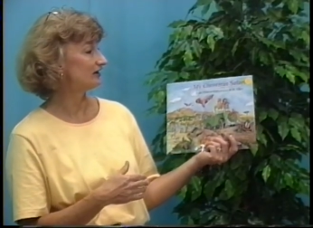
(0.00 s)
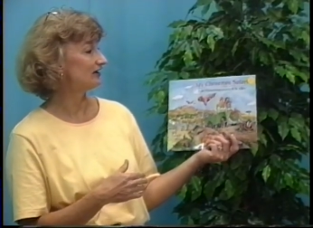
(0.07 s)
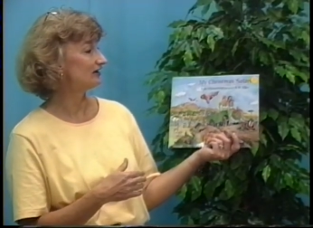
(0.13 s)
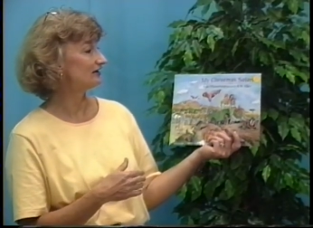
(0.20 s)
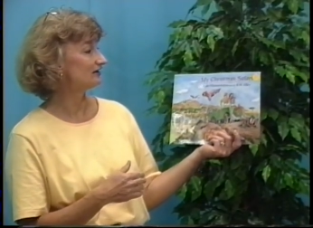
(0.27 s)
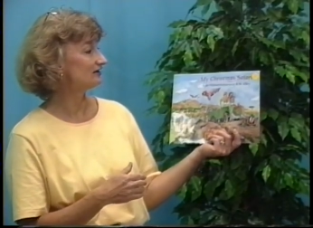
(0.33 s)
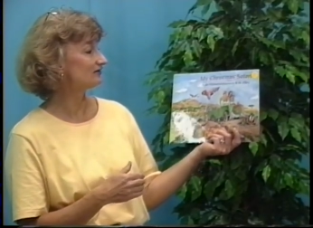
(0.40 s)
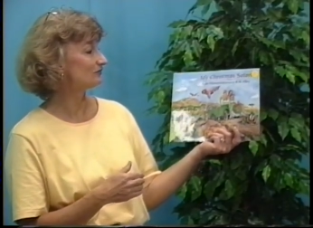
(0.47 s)

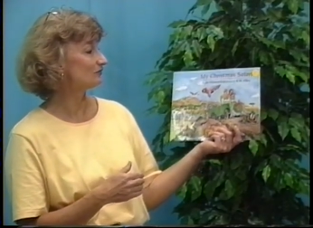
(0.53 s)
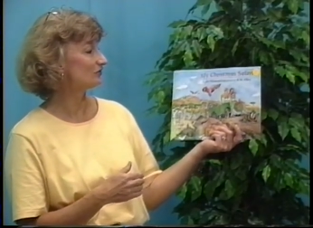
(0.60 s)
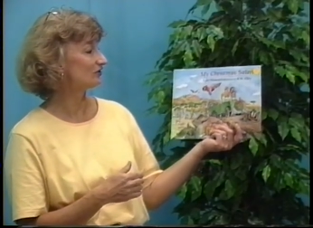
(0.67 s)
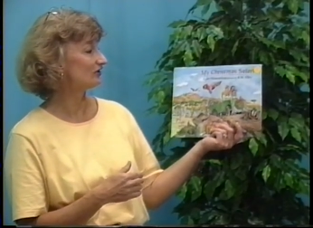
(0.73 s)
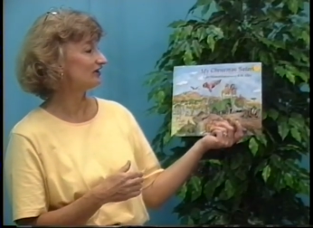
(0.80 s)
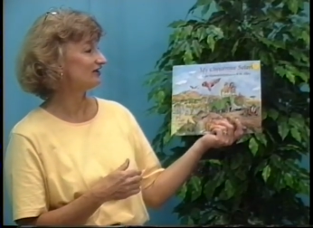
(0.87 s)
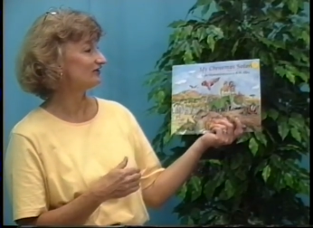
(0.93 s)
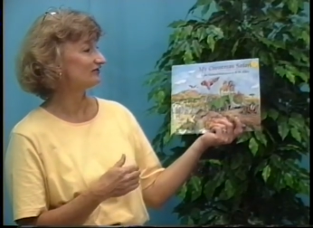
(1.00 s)
and this
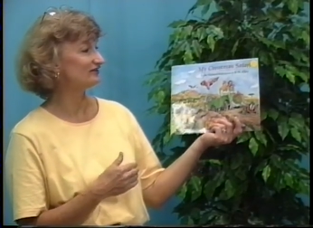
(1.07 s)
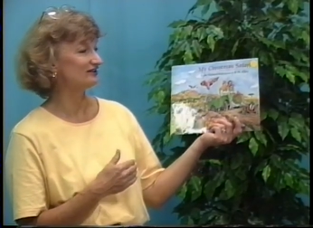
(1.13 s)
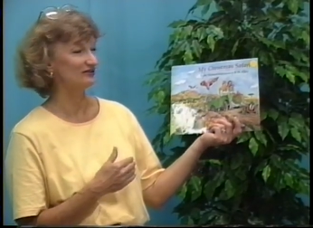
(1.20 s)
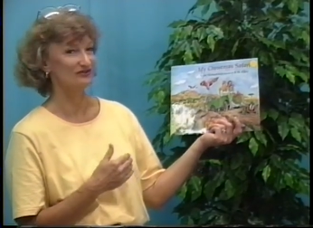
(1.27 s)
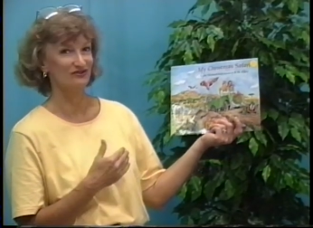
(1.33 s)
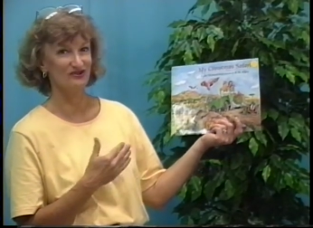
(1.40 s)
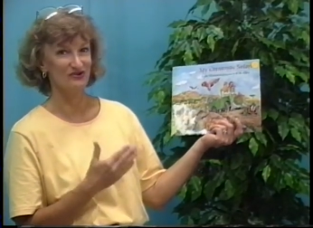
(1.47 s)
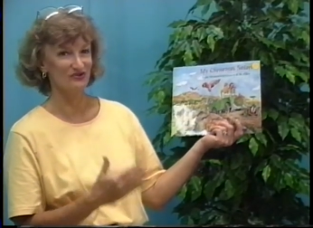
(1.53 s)
book is,
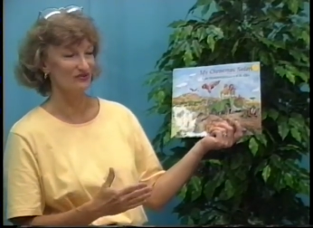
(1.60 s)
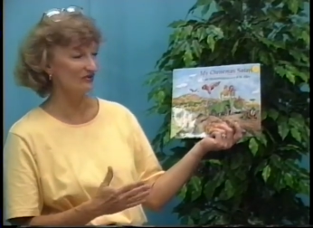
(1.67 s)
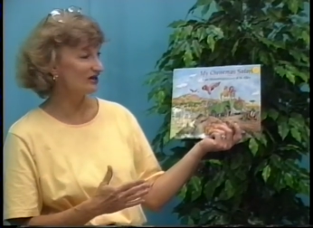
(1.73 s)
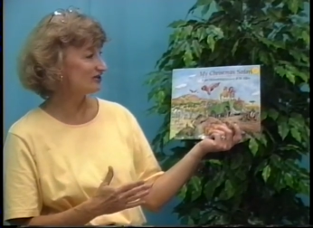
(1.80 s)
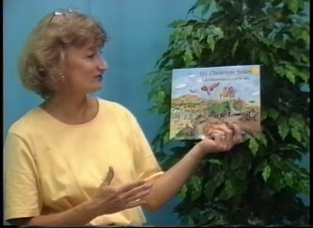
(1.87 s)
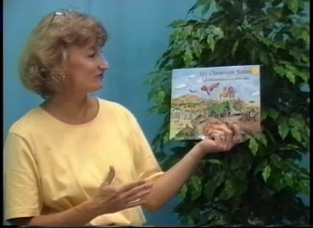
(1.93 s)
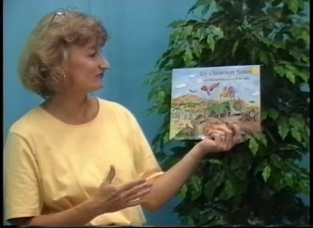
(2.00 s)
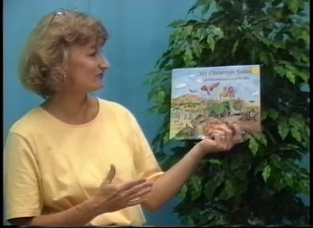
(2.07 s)
is
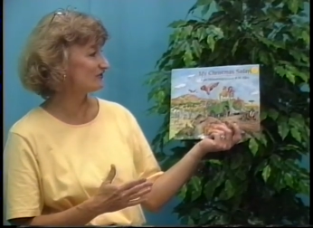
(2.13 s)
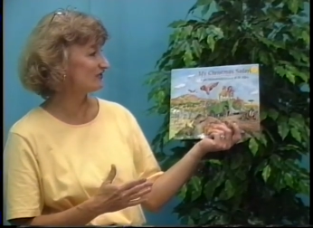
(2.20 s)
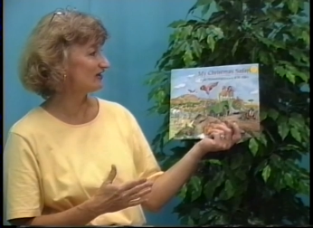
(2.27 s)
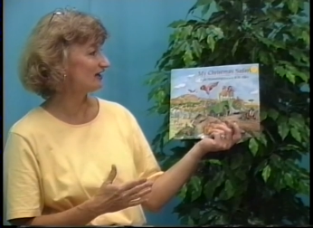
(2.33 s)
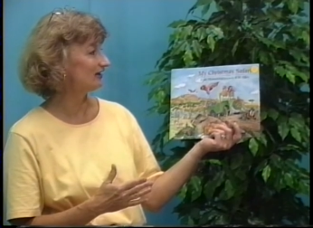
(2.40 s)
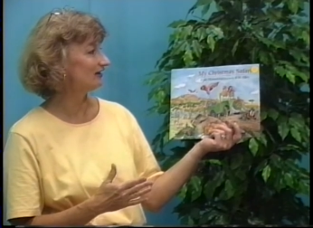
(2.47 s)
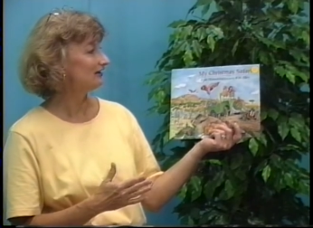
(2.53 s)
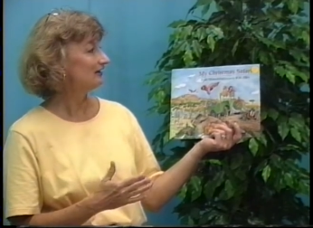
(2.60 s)
great for
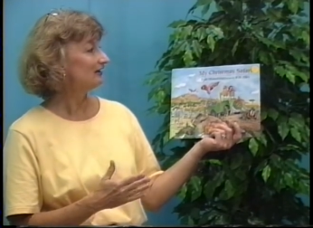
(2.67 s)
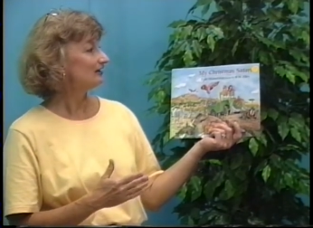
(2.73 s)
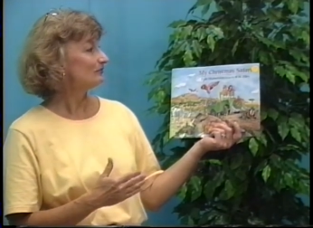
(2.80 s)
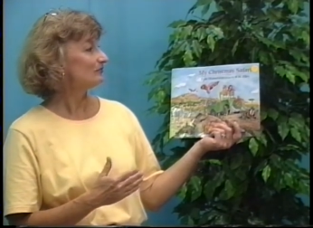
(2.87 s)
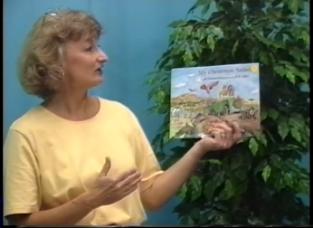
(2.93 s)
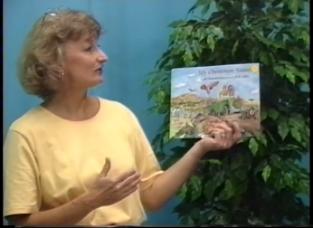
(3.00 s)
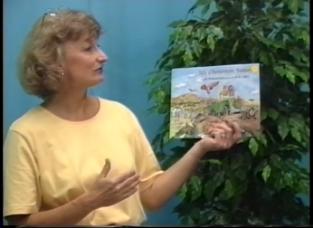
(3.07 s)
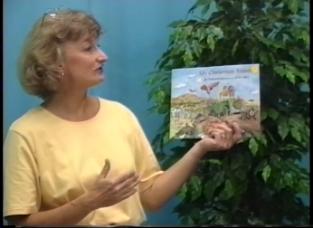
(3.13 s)
that.
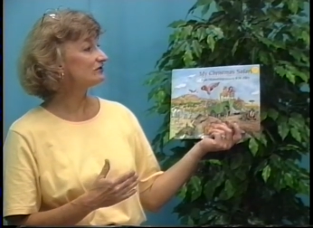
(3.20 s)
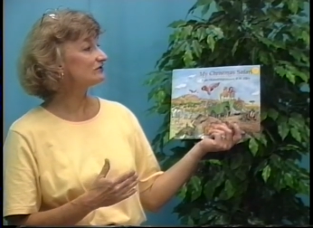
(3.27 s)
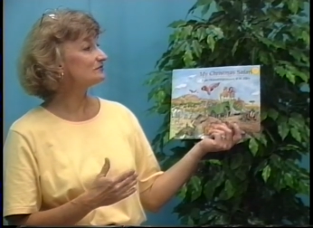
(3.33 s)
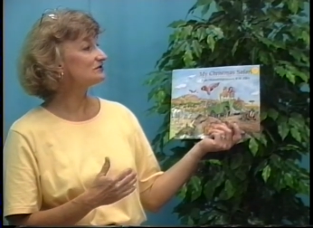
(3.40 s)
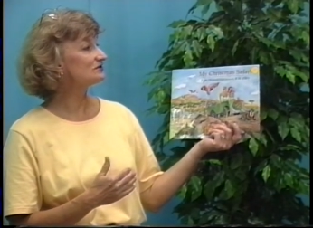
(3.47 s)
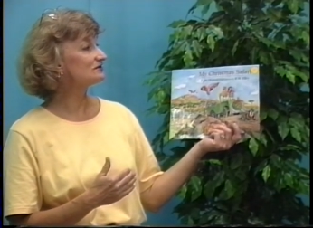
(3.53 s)
My Christmas